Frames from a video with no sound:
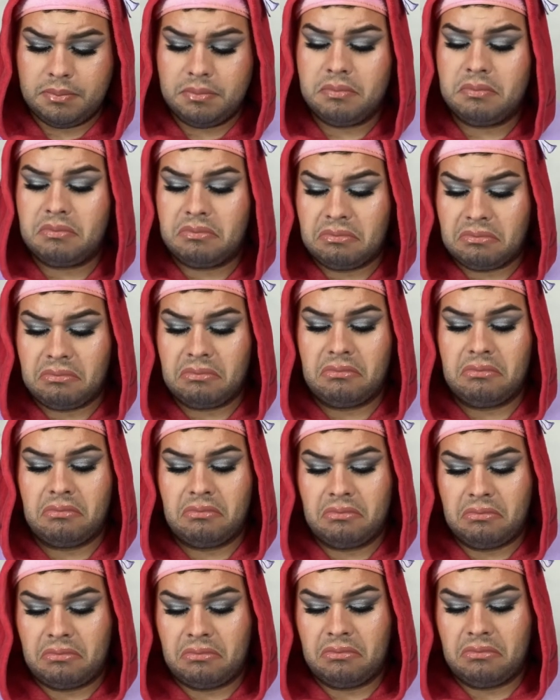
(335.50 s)
Now the Saint
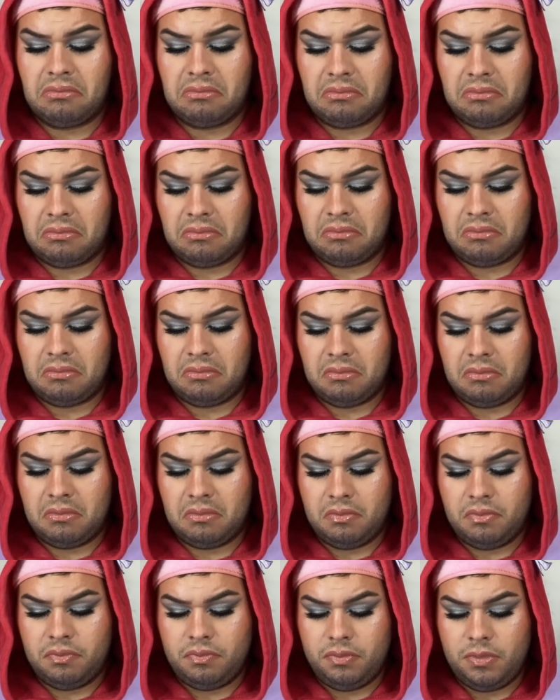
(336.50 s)
Tropez, not
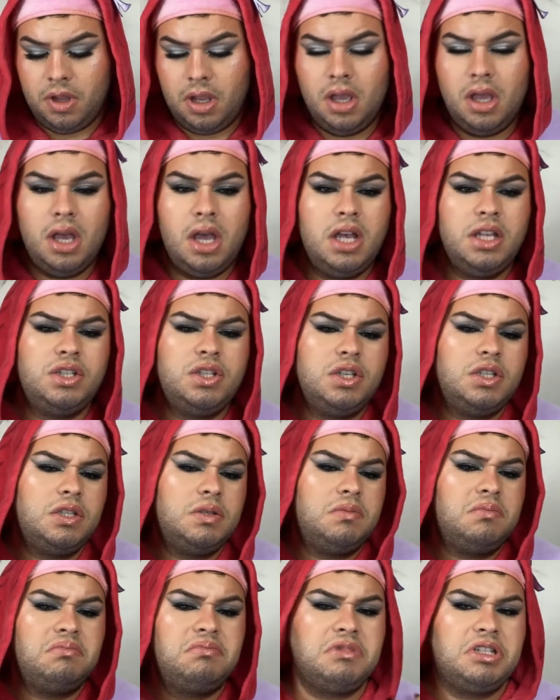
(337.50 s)
interested in that one. It's just
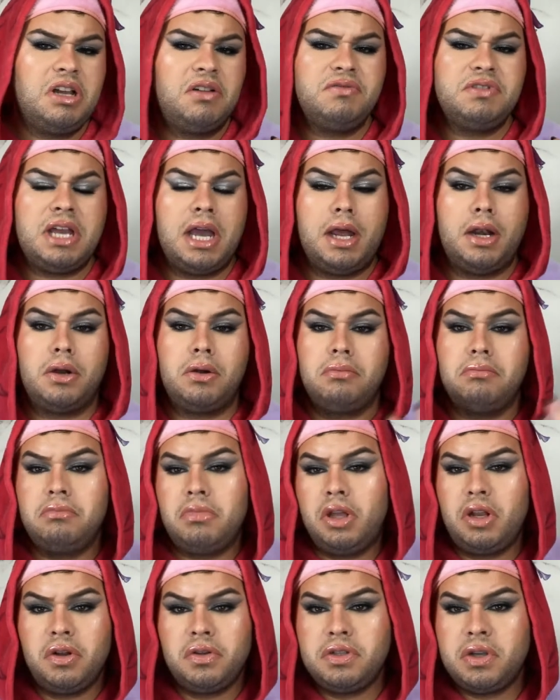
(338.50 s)
self tanner.
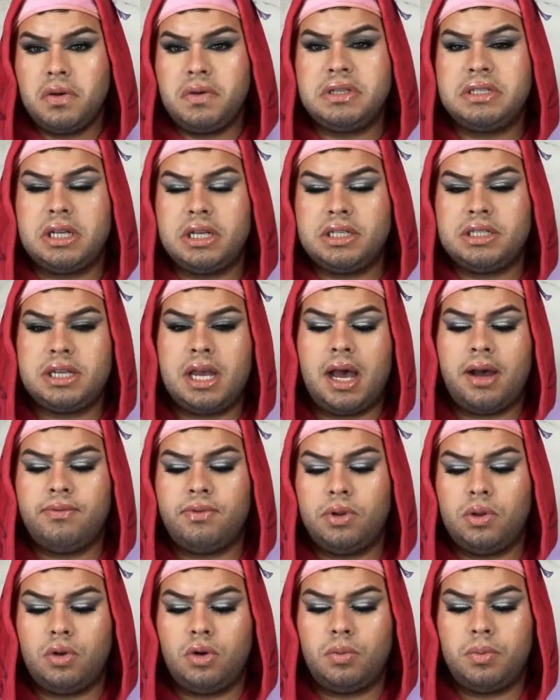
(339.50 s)
You know, it's always nice to have a
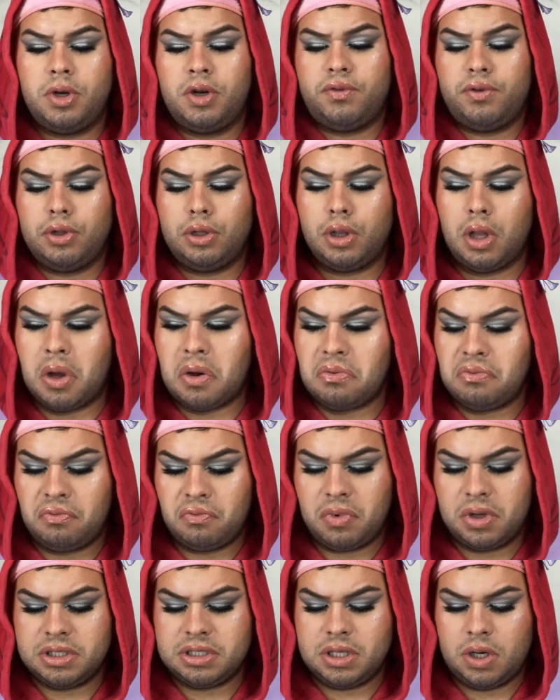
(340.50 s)
little bit of a glow
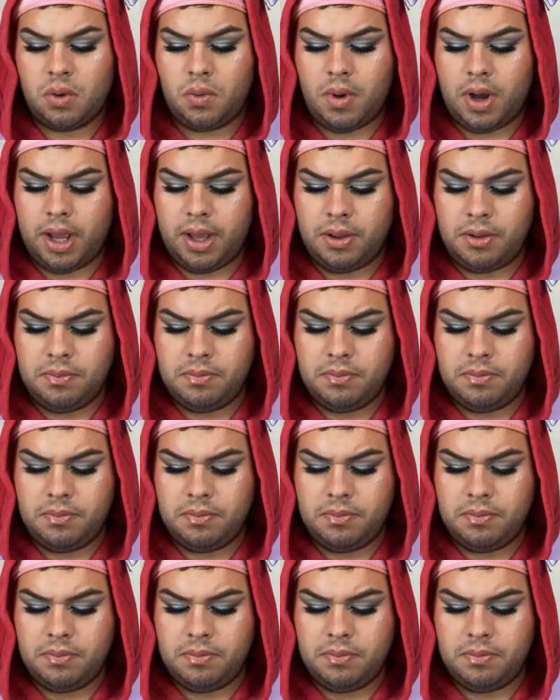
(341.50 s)
once in a while.